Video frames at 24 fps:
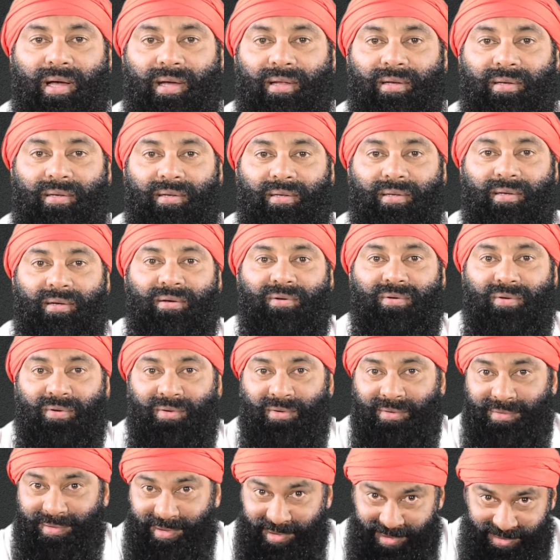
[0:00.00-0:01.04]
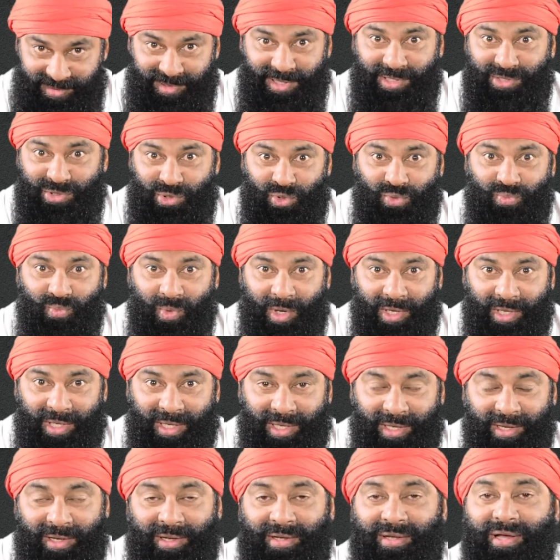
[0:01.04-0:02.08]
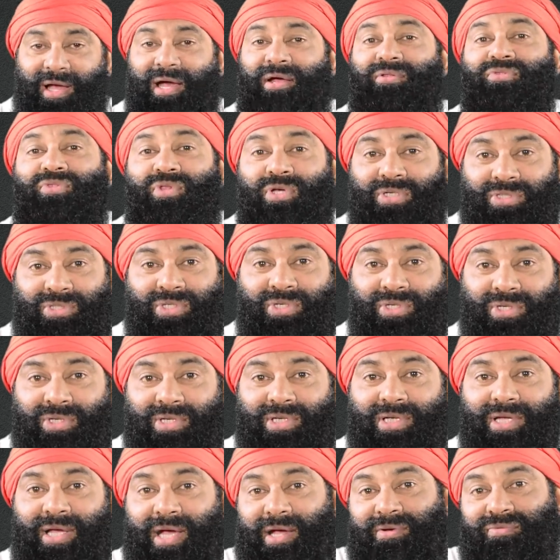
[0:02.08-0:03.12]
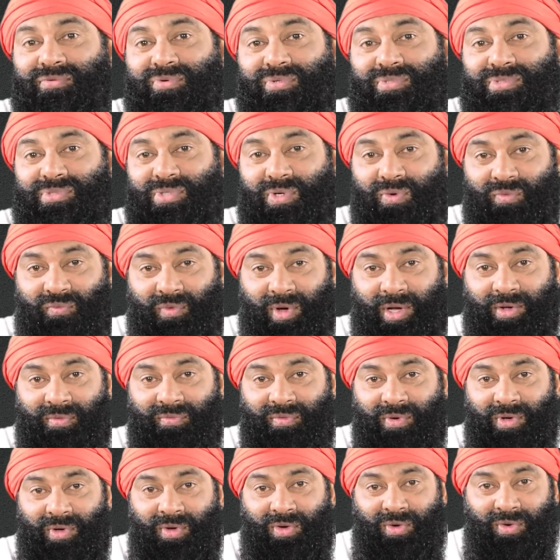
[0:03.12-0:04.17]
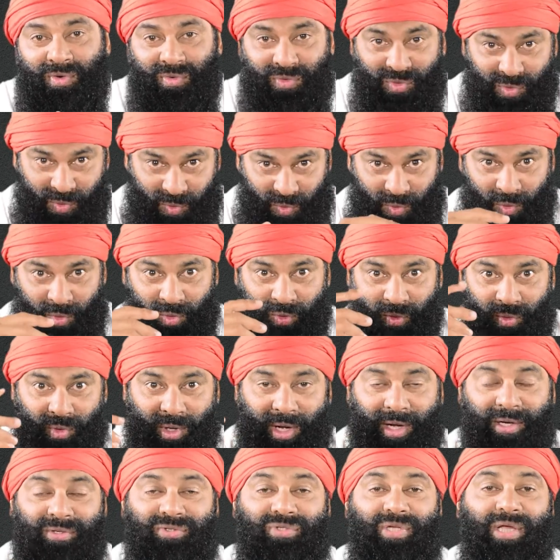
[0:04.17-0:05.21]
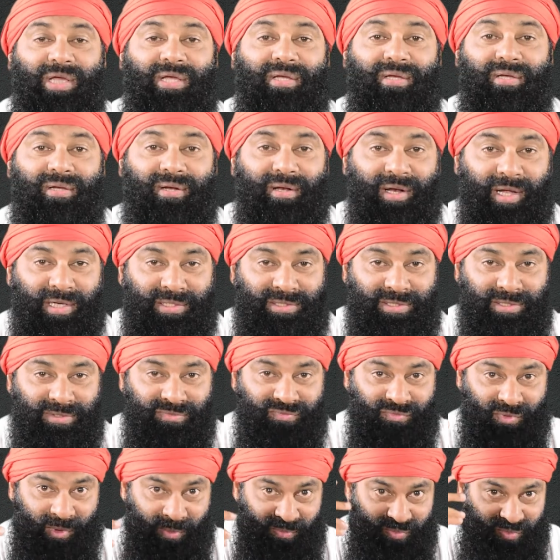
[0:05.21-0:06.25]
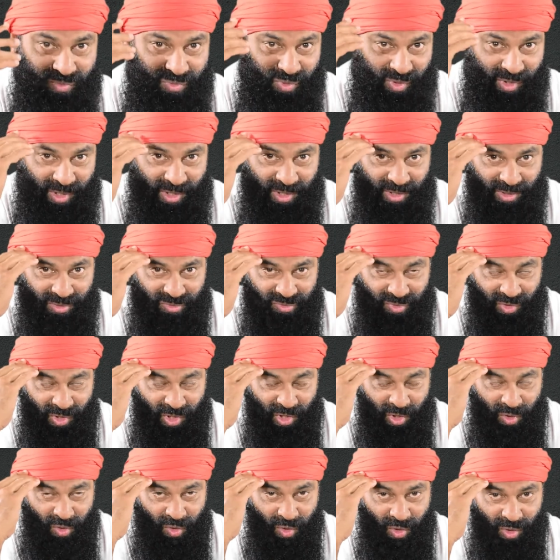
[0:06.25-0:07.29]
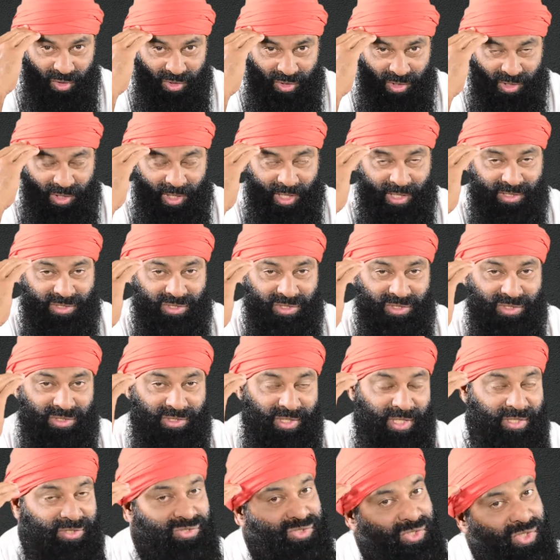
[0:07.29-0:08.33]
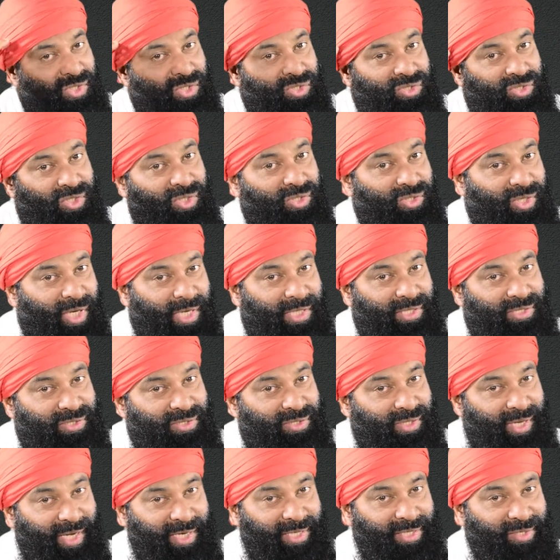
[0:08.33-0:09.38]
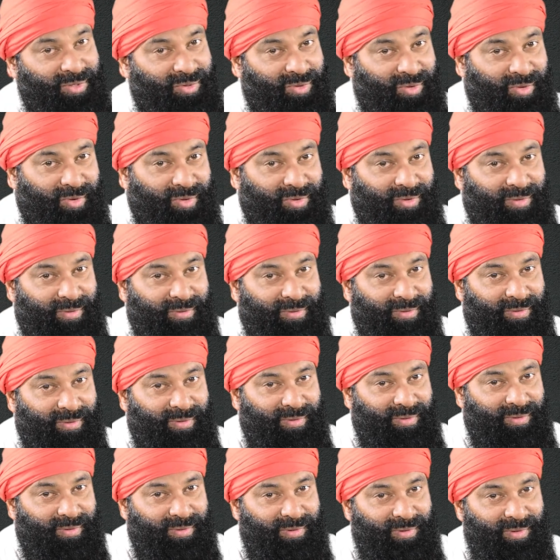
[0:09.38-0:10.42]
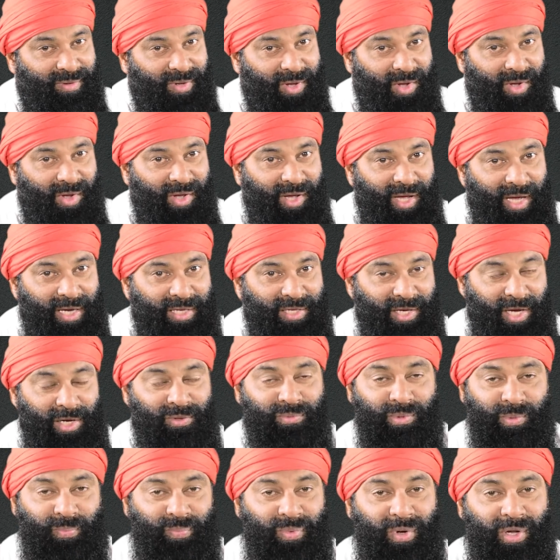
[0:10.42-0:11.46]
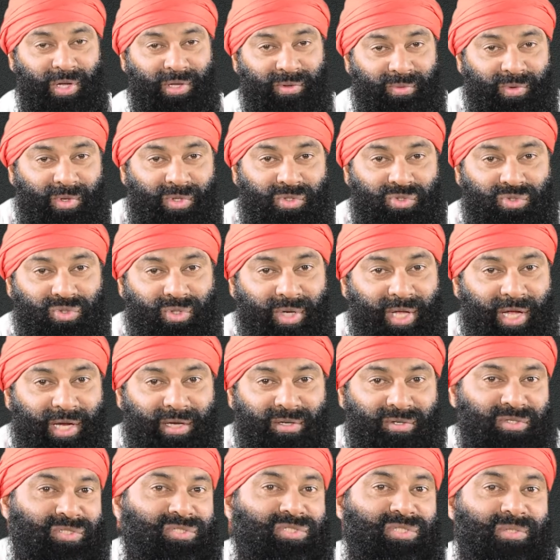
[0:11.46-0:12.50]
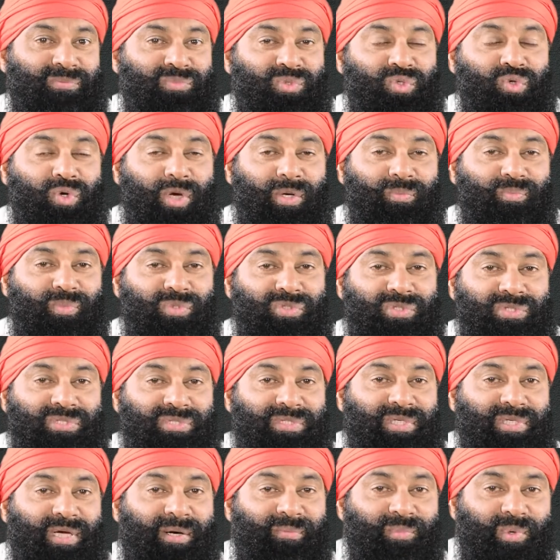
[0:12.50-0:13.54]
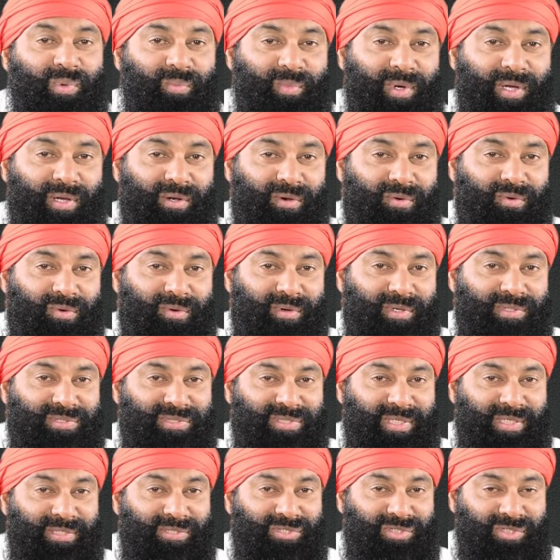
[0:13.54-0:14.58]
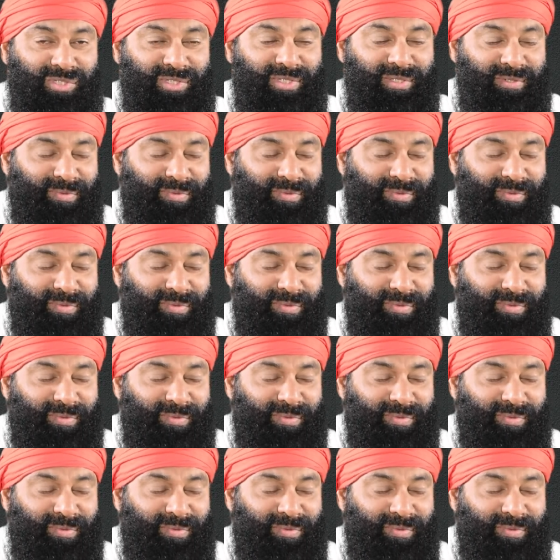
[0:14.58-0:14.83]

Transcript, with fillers: And there is no money. And this idli I have to survive to go and take classes from three, three o'clock. The classes starts till night, nine o'clock. And I'll be praying, today at least some new admissions come in my local center.